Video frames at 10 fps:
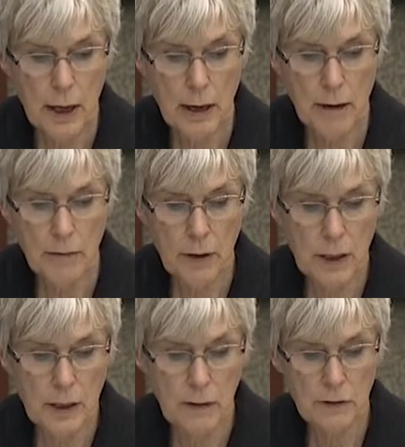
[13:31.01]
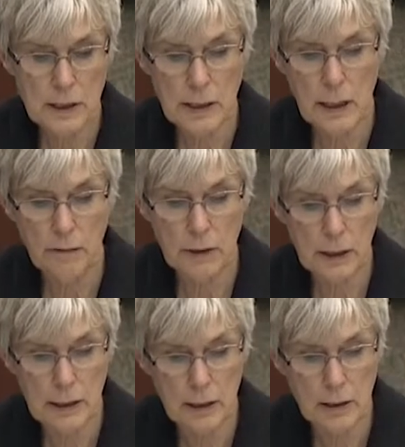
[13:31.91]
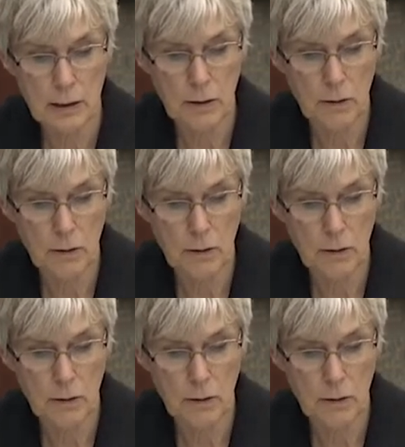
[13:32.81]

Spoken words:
have a deficit of at least